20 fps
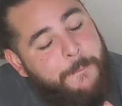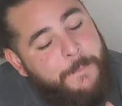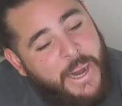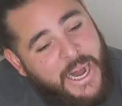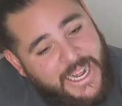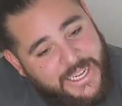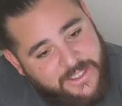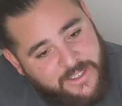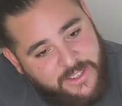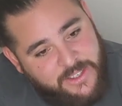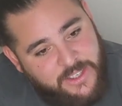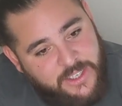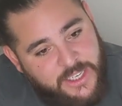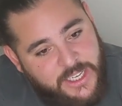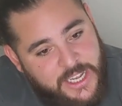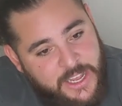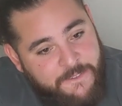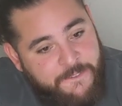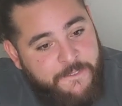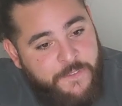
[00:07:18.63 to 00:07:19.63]
But
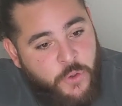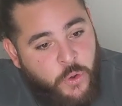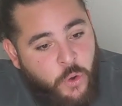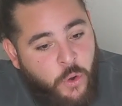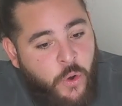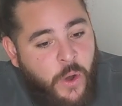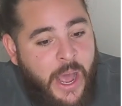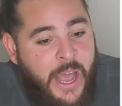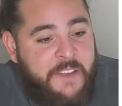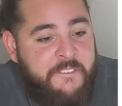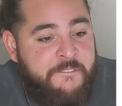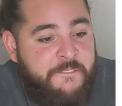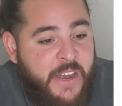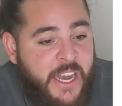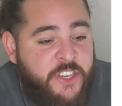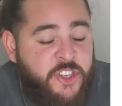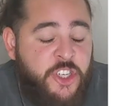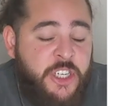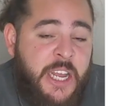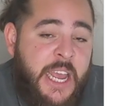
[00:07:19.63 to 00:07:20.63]
if you're a
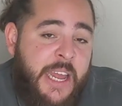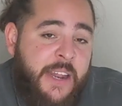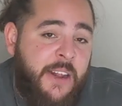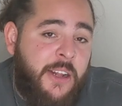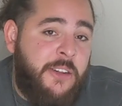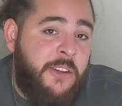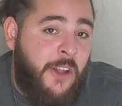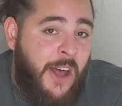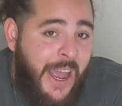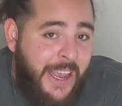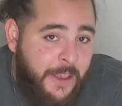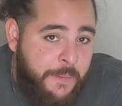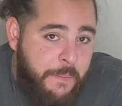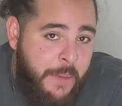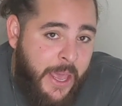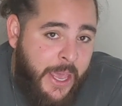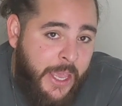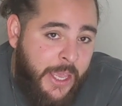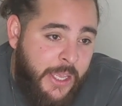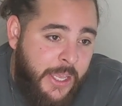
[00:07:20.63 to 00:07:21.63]
fashion head like
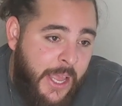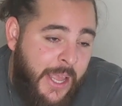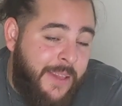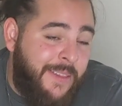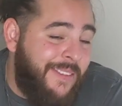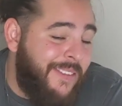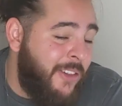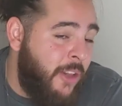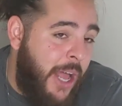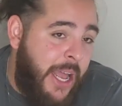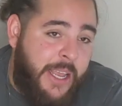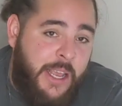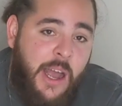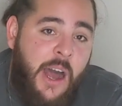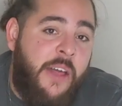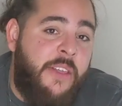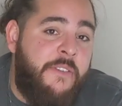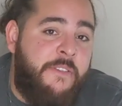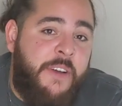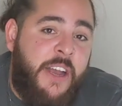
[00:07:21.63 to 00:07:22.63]
me and like
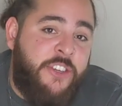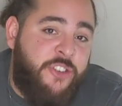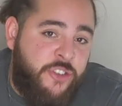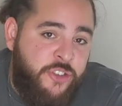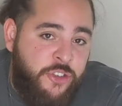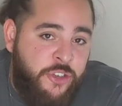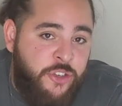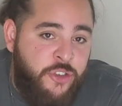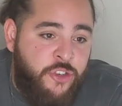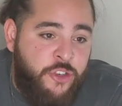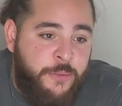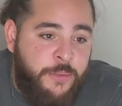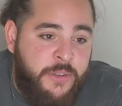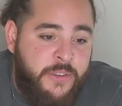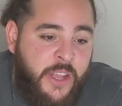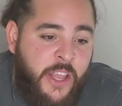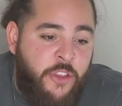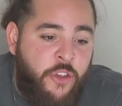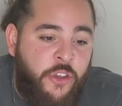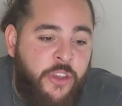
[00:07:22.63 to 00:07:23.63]
other fashion
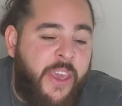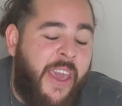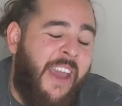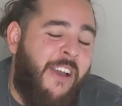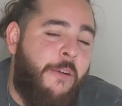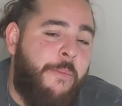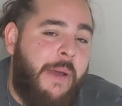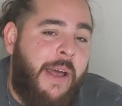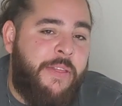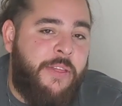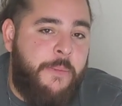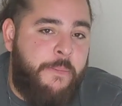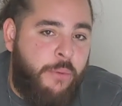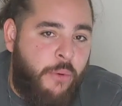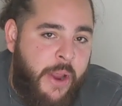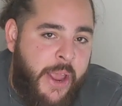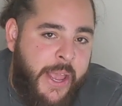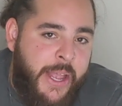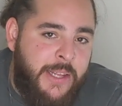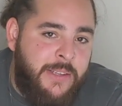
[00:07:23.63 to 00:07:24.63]
YouTubers and you care about the
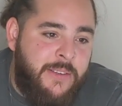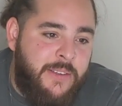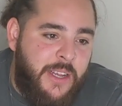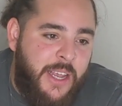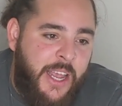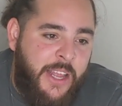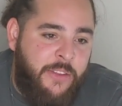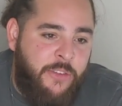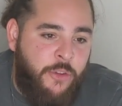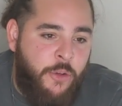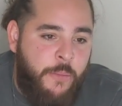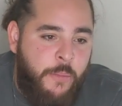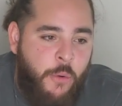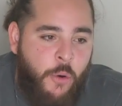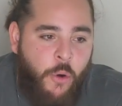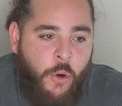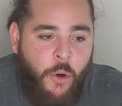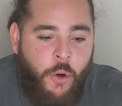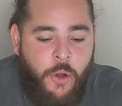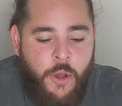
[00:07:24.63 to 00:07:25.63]
brands and you're
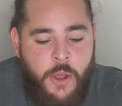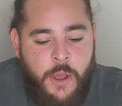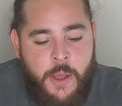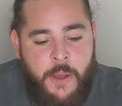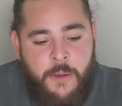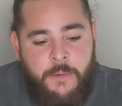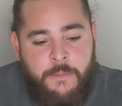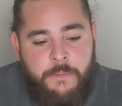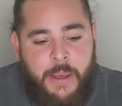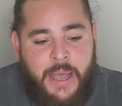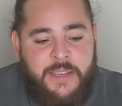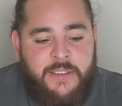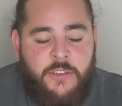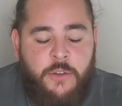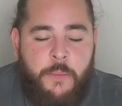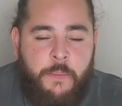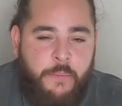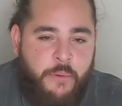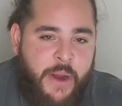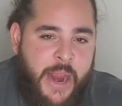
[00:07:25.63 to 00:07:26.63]
more
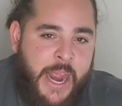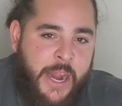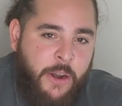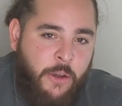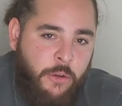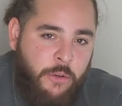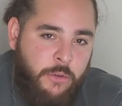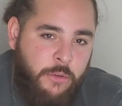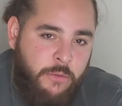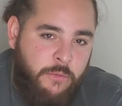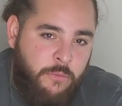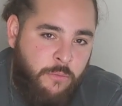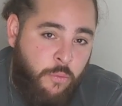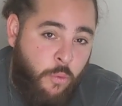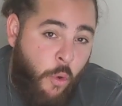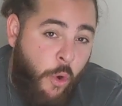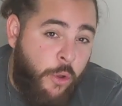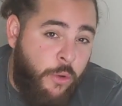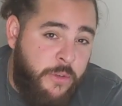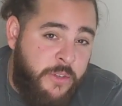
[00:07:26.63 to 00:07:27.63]
based on brand
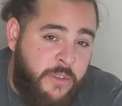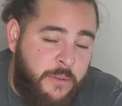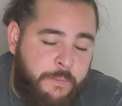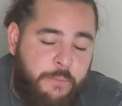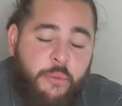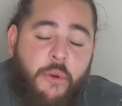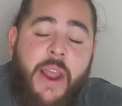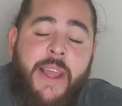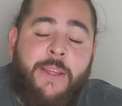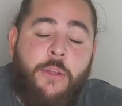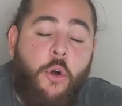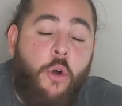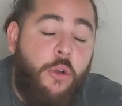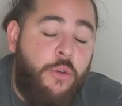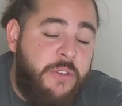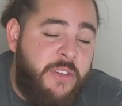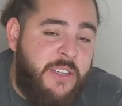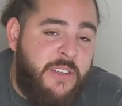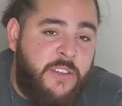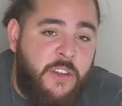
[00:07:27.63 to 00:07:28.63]
royalty, brand
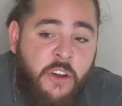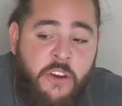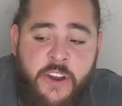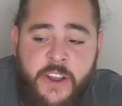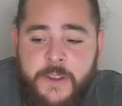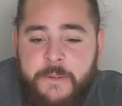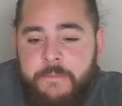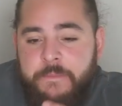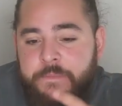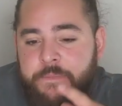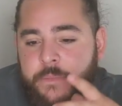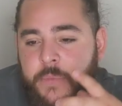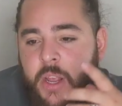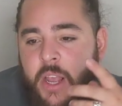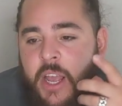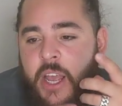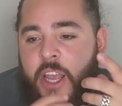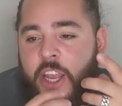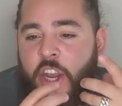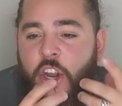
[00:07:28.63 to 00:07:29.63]
loyalty, sorry,
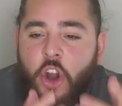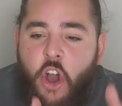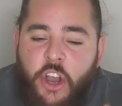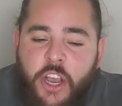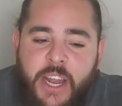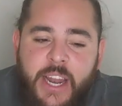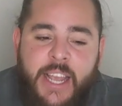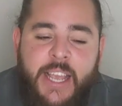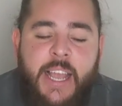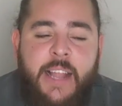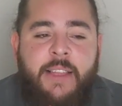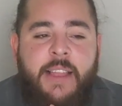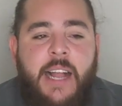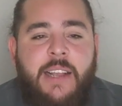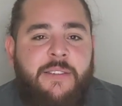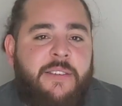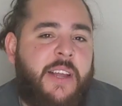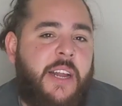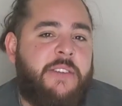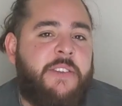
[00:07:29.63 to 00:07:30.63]
you're not going to get
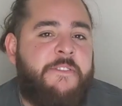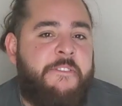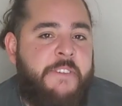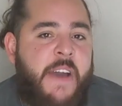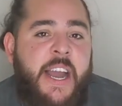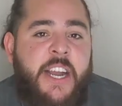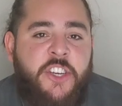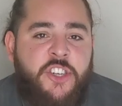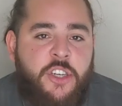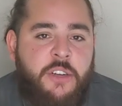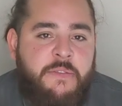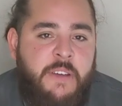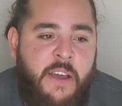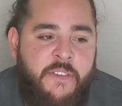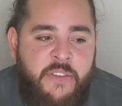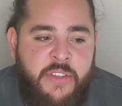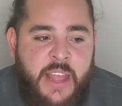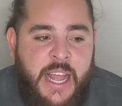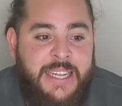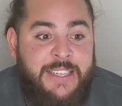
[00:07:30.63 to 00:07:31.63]
that satisfaction of
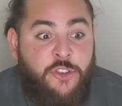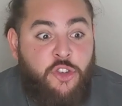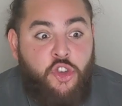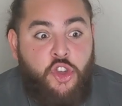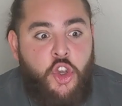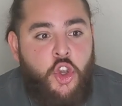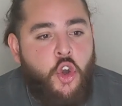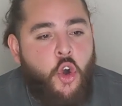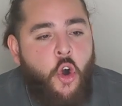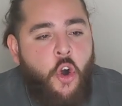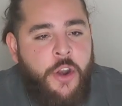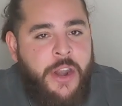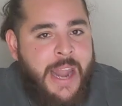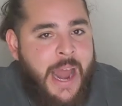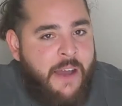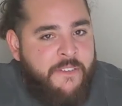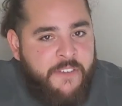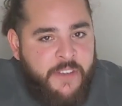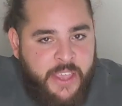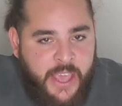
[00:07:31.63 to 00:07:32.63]
having that Dior
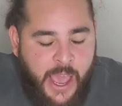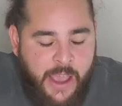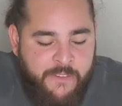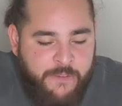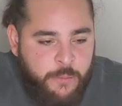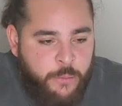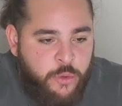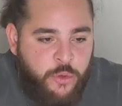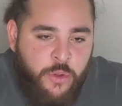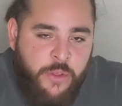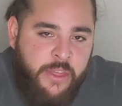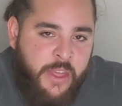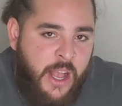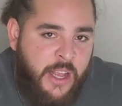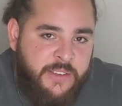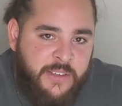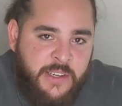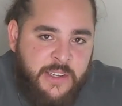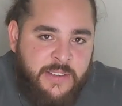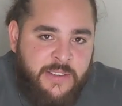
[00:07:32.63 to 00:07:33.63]
Navigate from
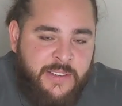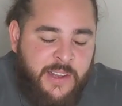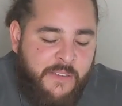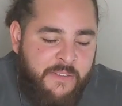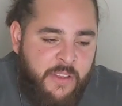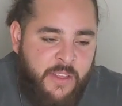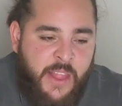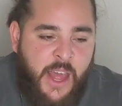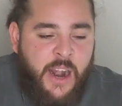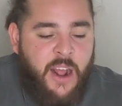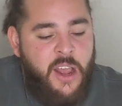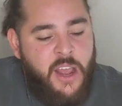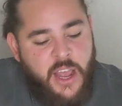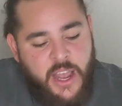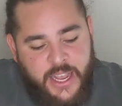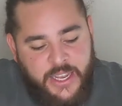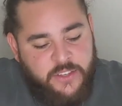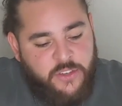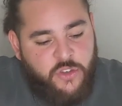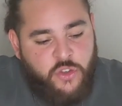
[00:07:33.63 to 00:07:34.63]
2007, that
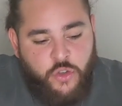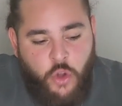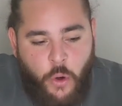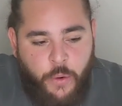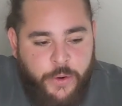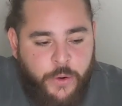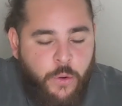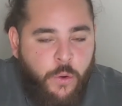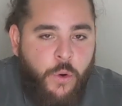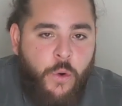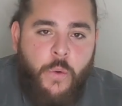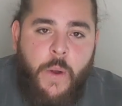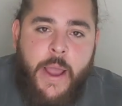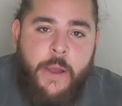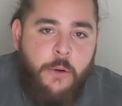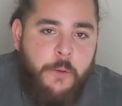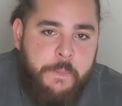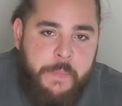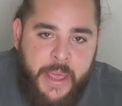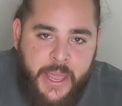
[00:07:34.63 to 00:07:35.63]
historical
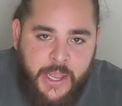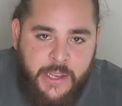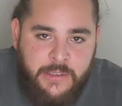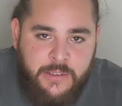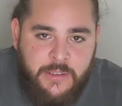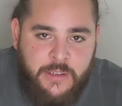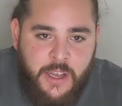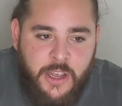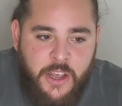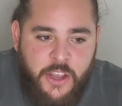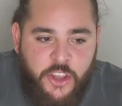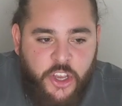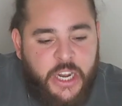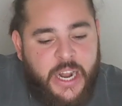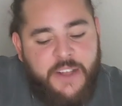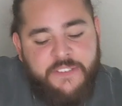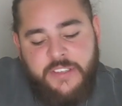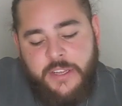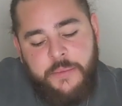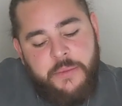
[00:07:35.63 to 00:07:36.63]
grail piece. You're
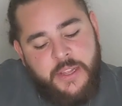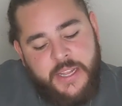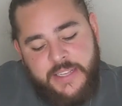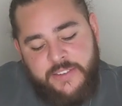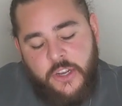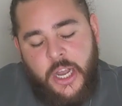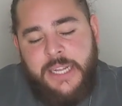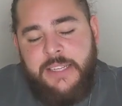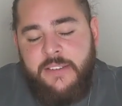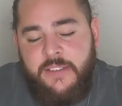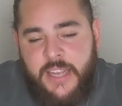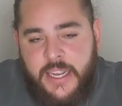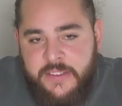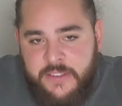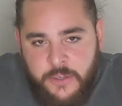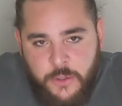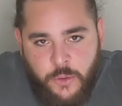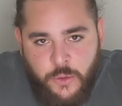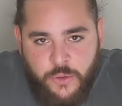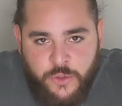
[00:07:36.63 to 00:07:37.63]
going to have something that's
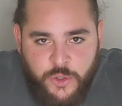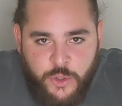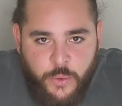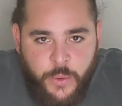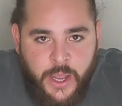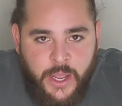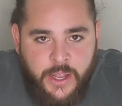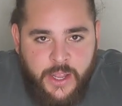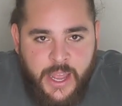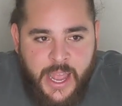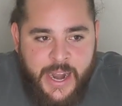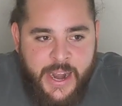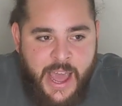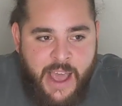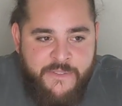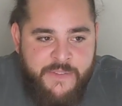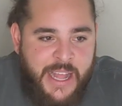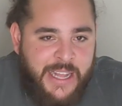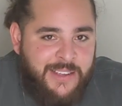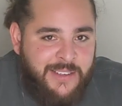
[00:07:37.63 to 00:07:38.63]
identical to it and
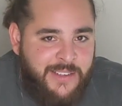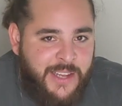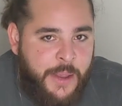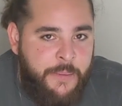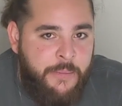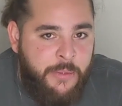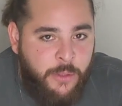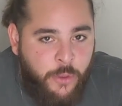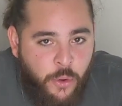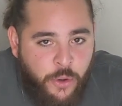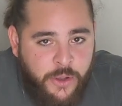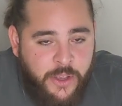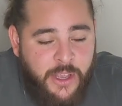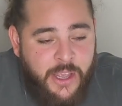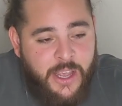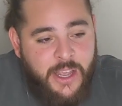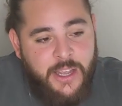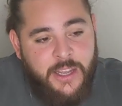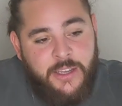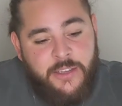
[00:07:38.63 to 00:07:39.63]
have that same look.
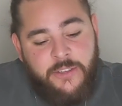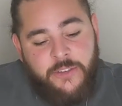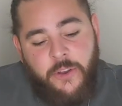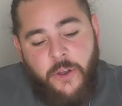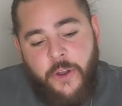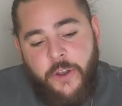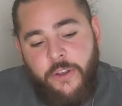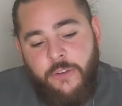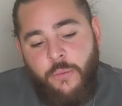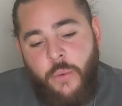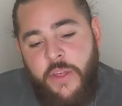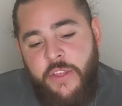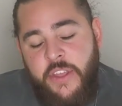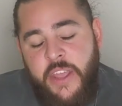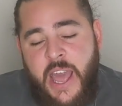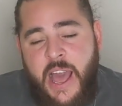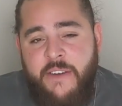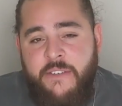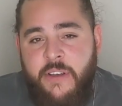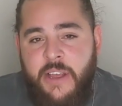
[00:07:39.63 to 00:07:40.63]
So whether
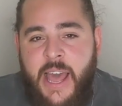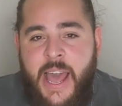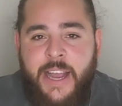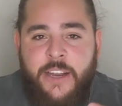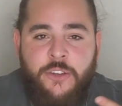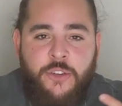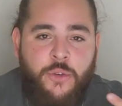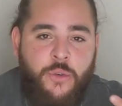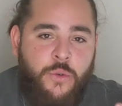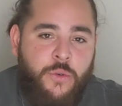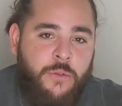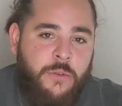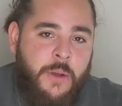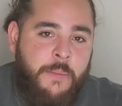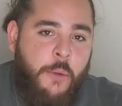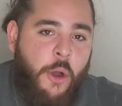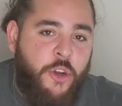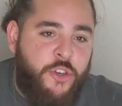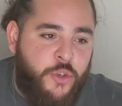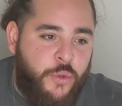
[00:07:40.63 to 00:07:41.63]
you have an actual
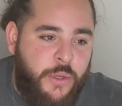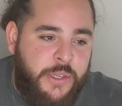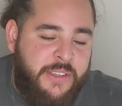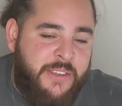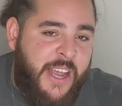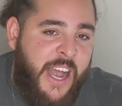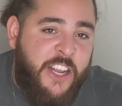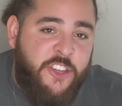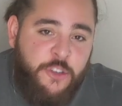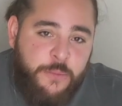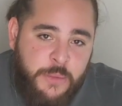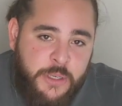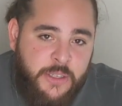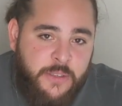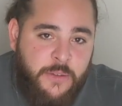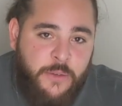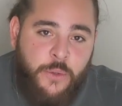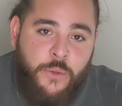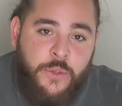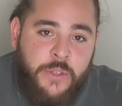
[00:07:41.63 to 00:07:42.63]
emotional
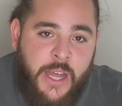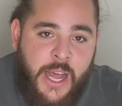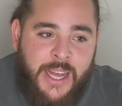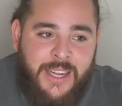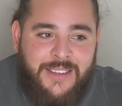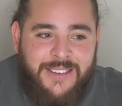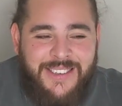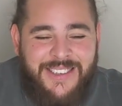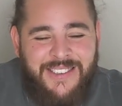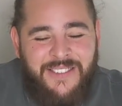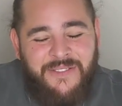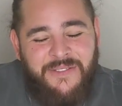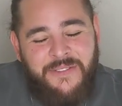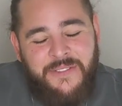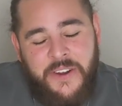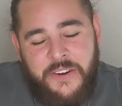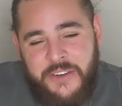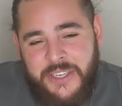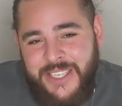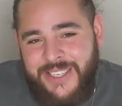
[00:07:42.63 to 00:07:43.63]
attachment to that is
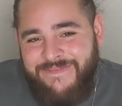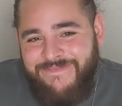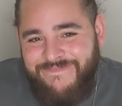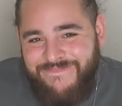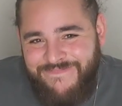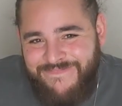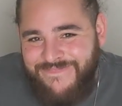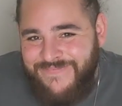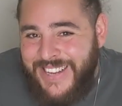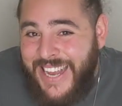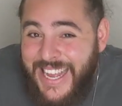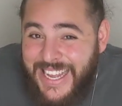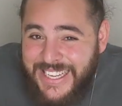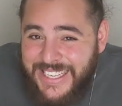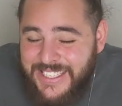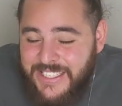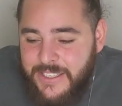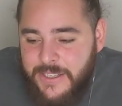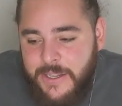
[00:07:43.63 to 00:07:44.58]
very meh.